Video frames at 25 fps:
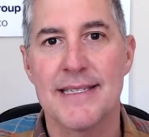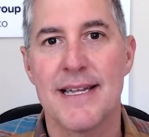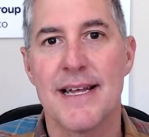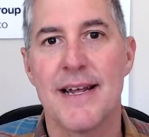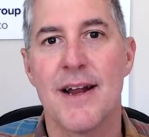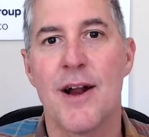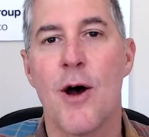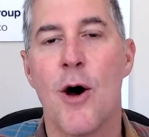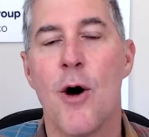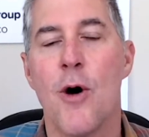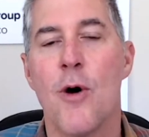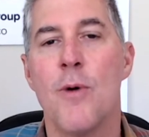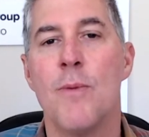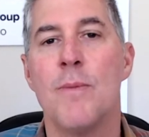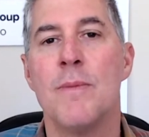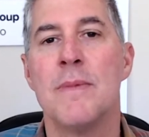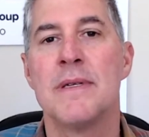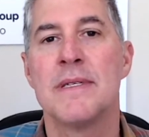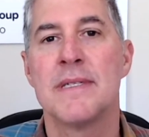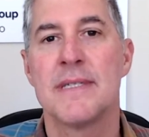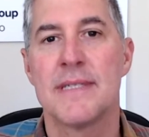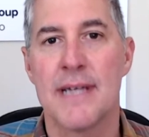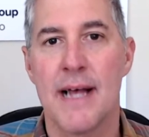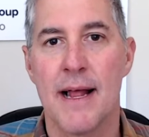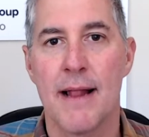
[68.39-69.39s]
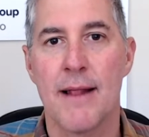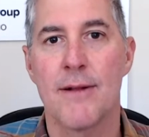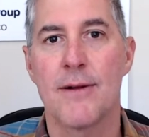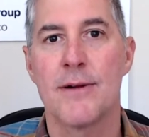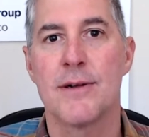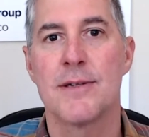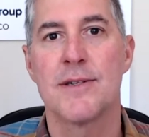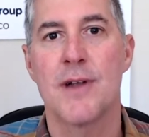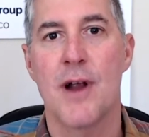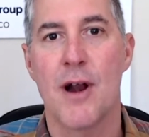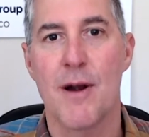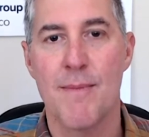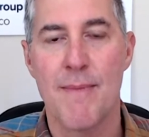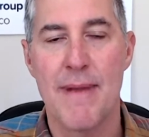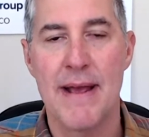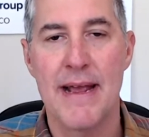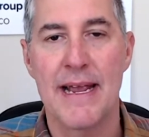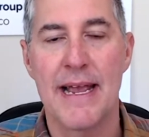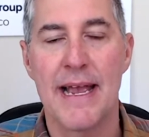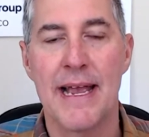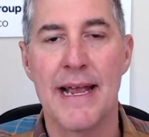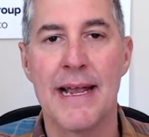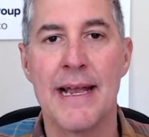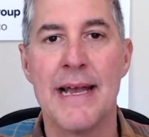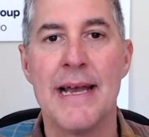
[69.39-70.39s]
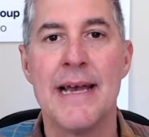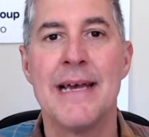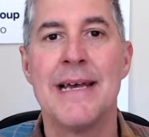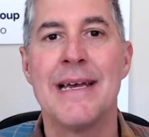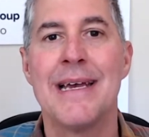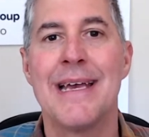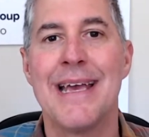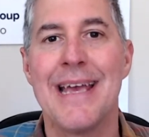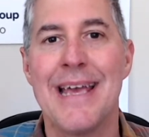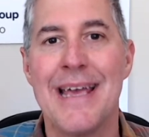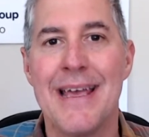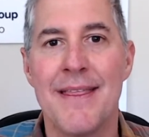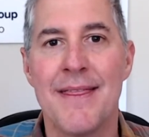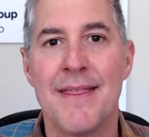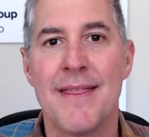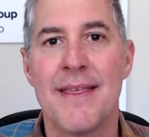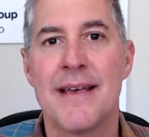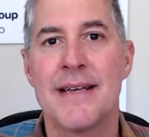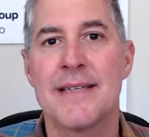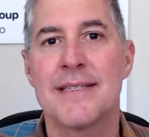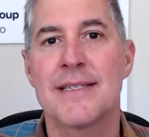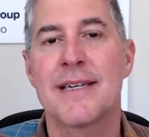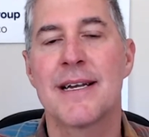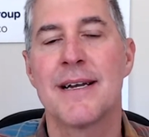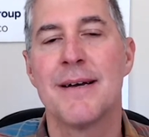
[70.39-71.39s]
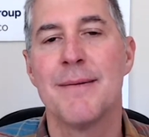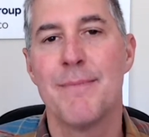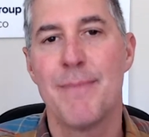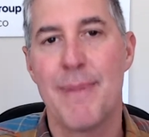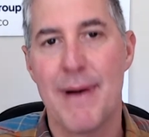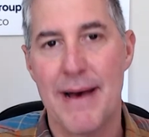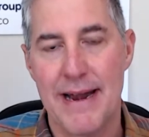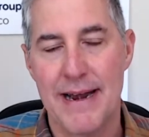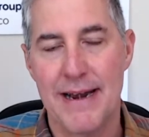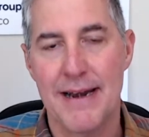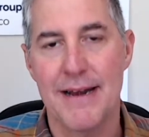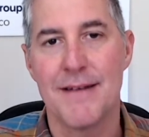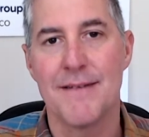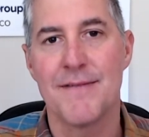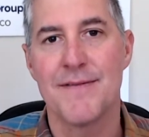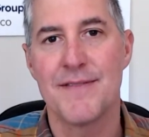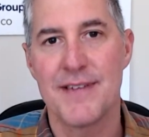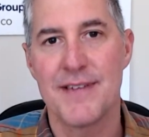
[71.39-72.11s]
that home sellers are making in this competitive